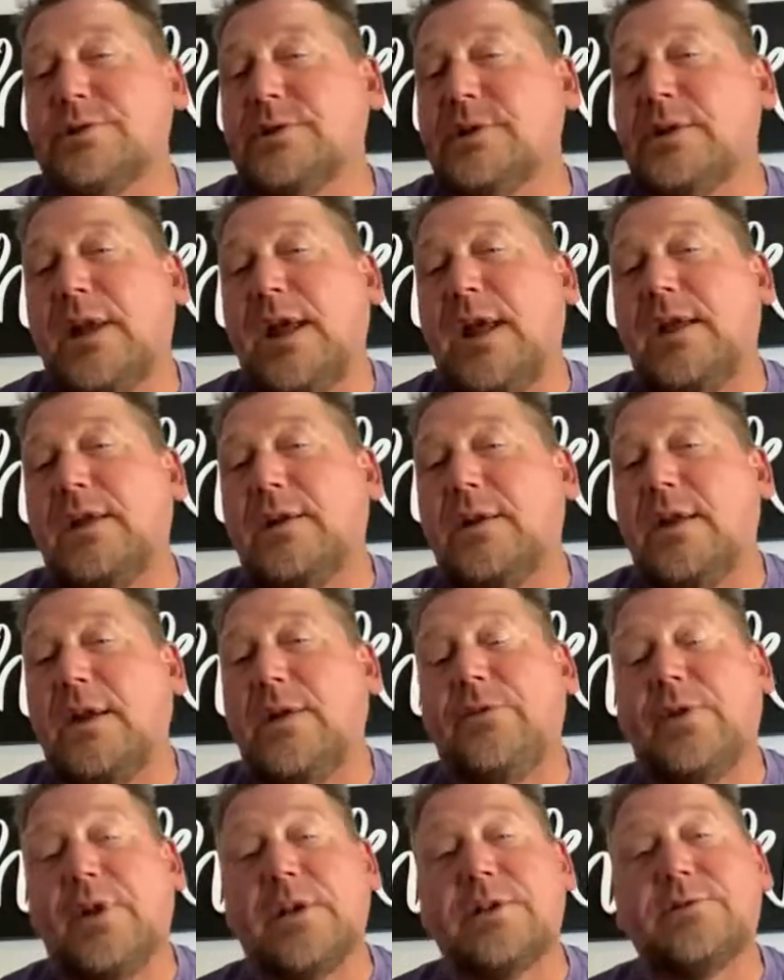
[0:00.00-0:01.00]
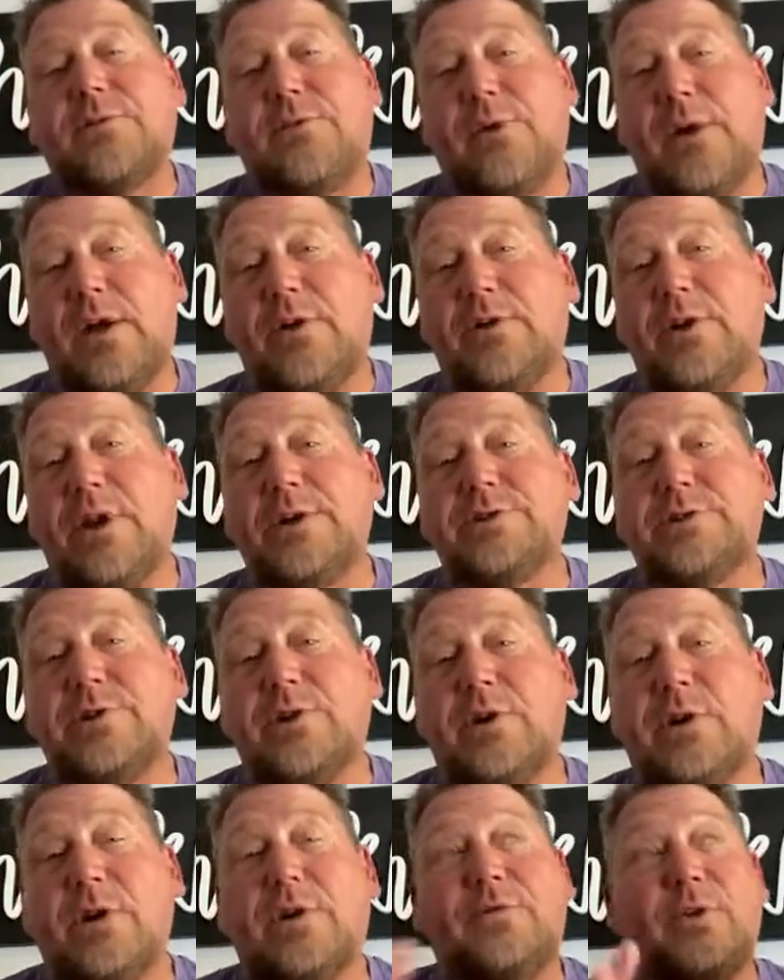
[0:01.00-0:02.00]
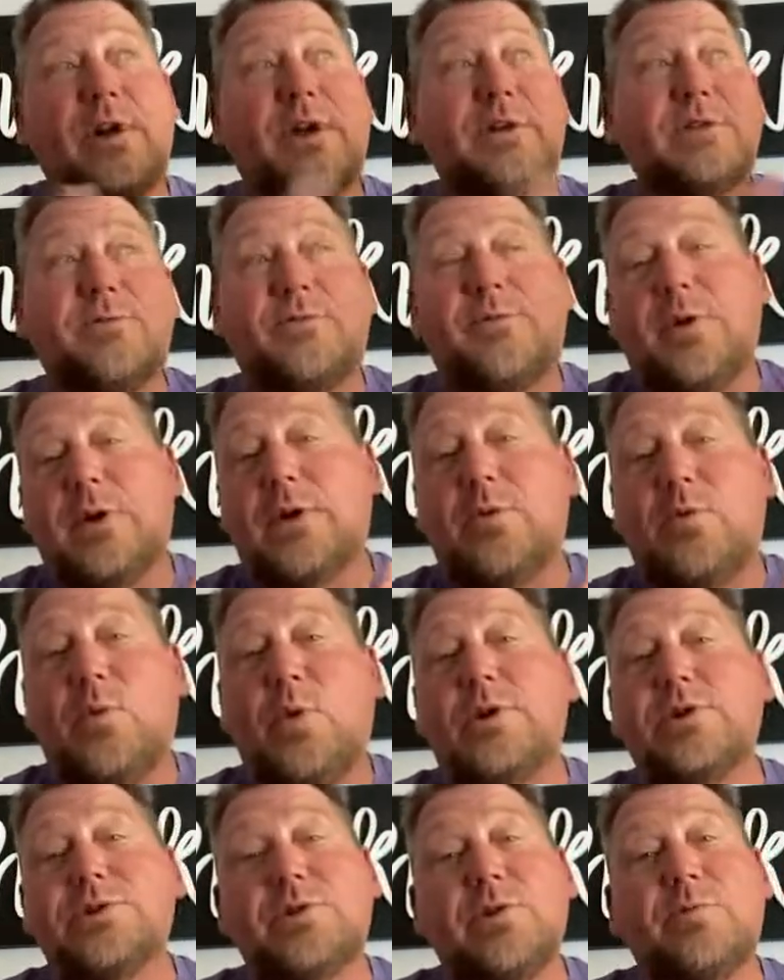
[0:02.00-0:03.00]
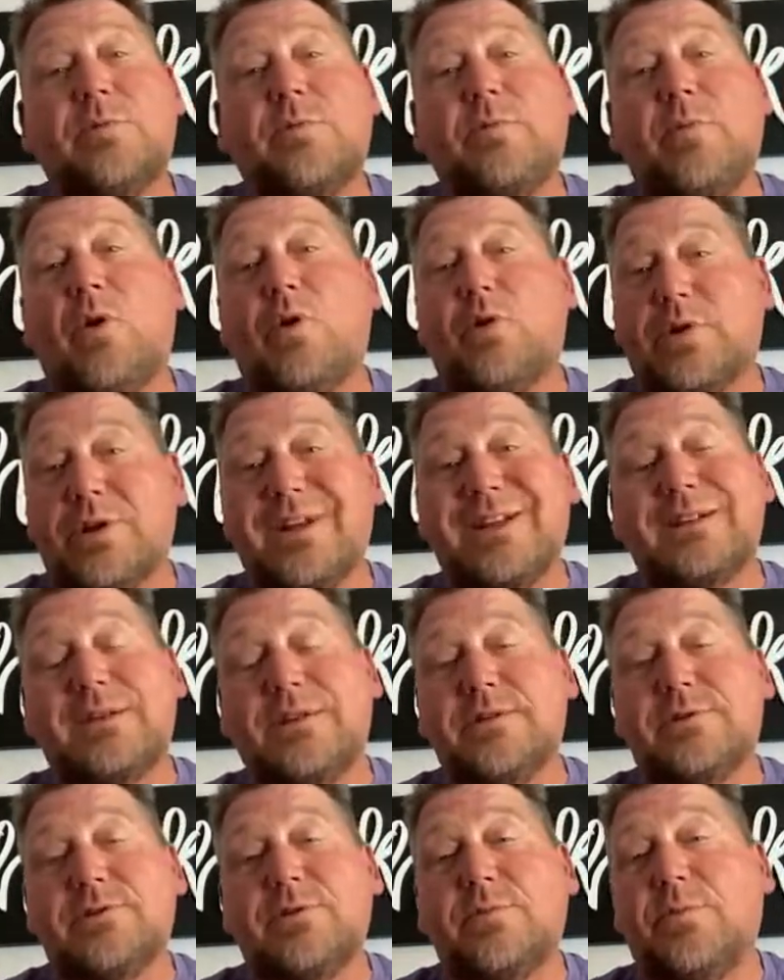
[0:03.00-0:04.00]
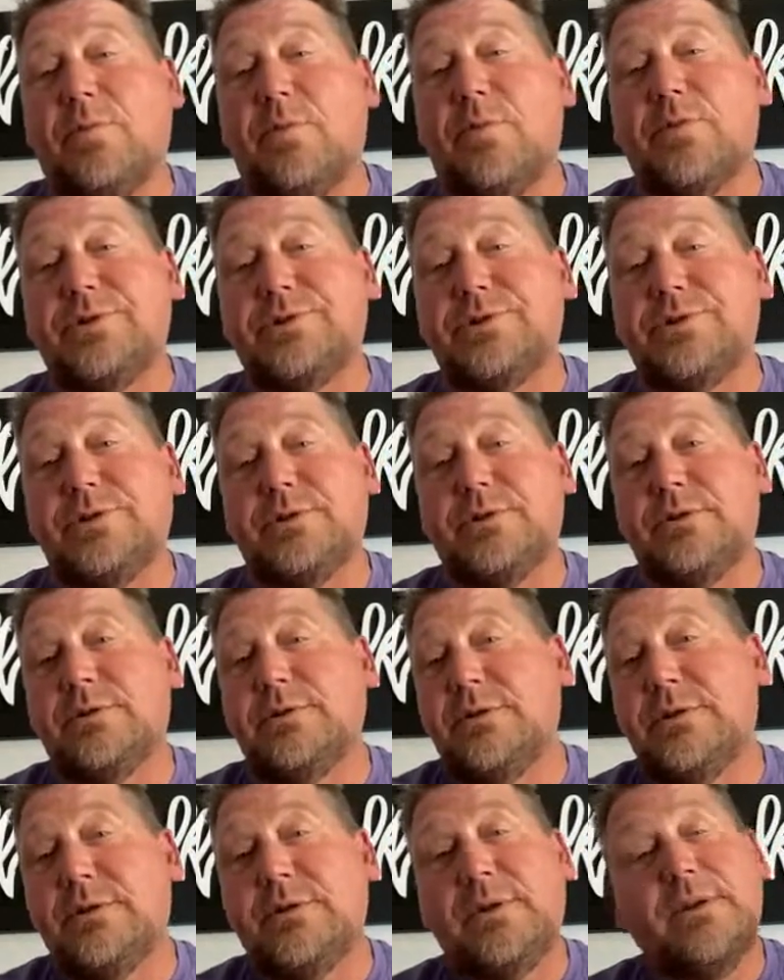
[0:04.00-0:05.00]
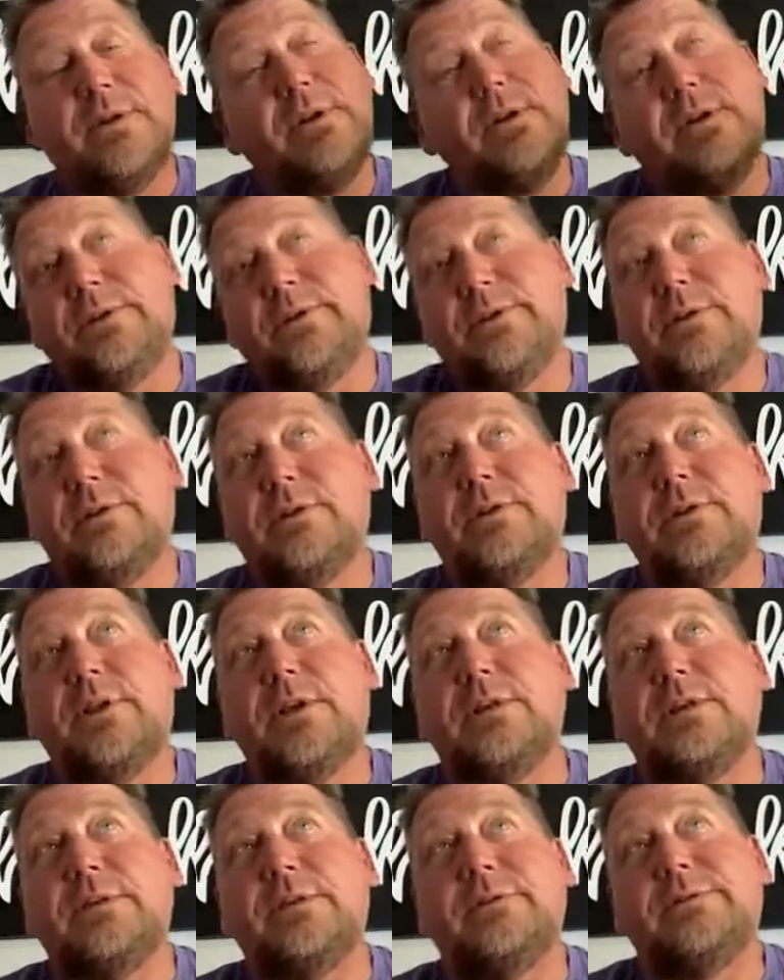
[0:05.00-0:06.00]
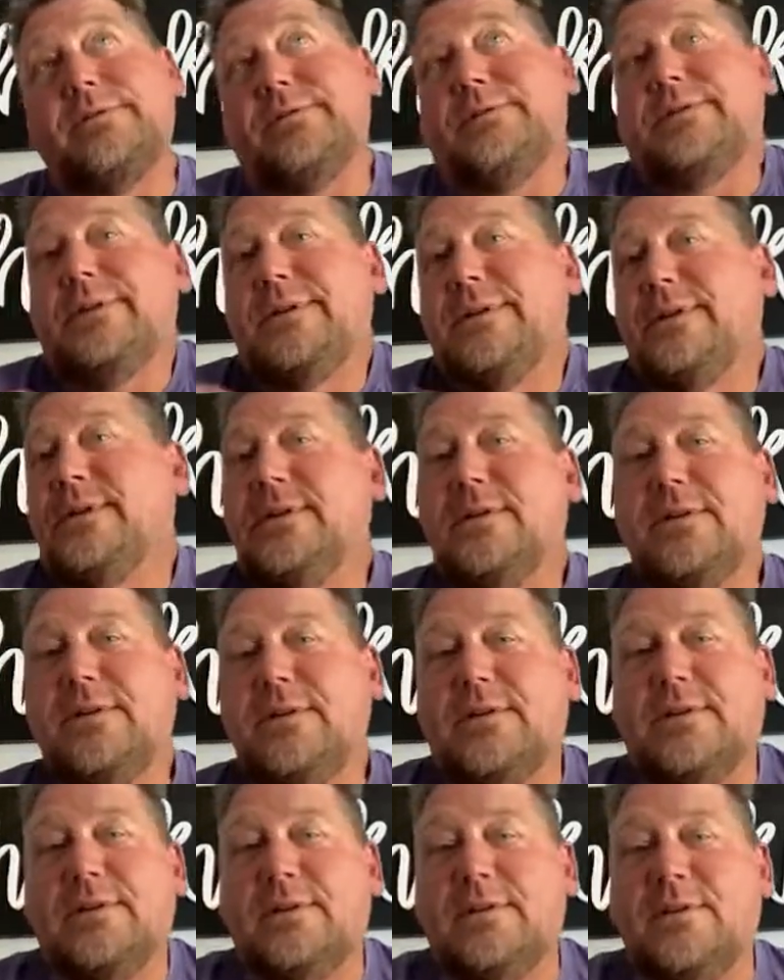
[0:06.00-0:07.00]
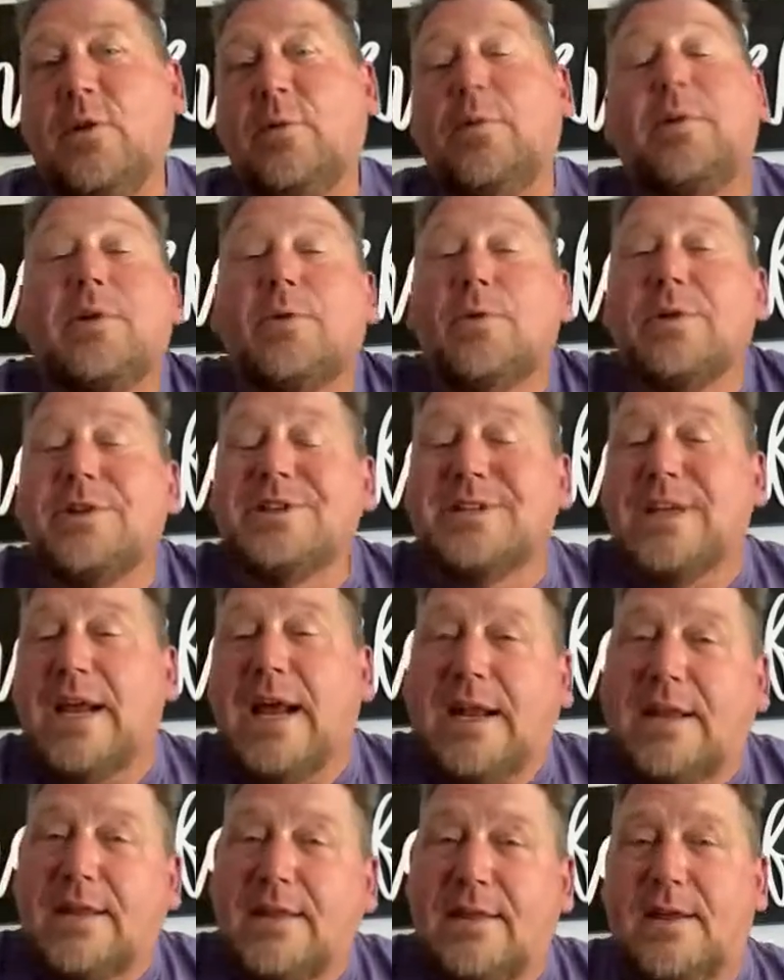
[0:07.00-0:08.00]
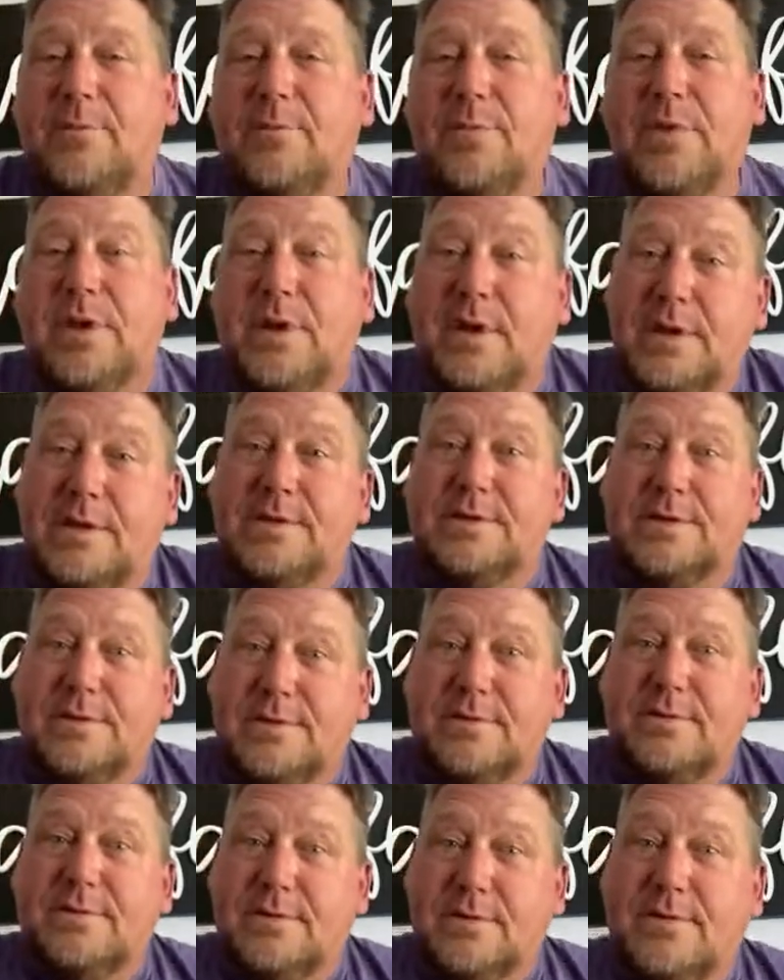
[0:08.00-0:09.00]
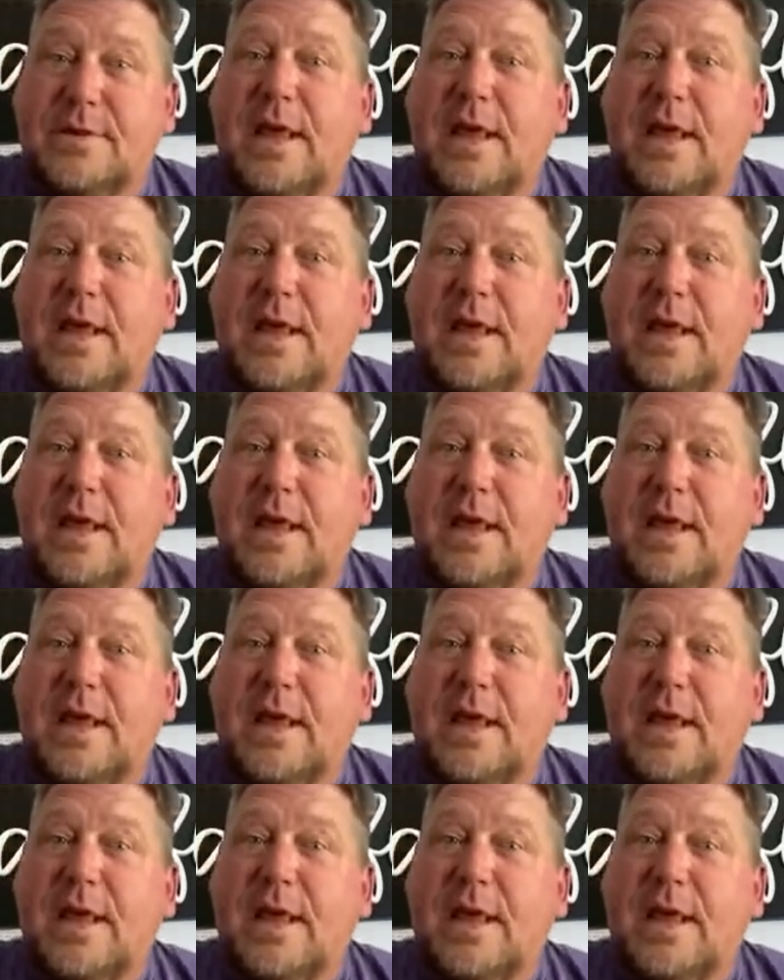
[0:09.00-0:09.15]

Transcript: And and if he gets fired next year, if he doesn't fucking win a Super Bowl or get to the Super Bowl this year, then nobody can really say anything because right.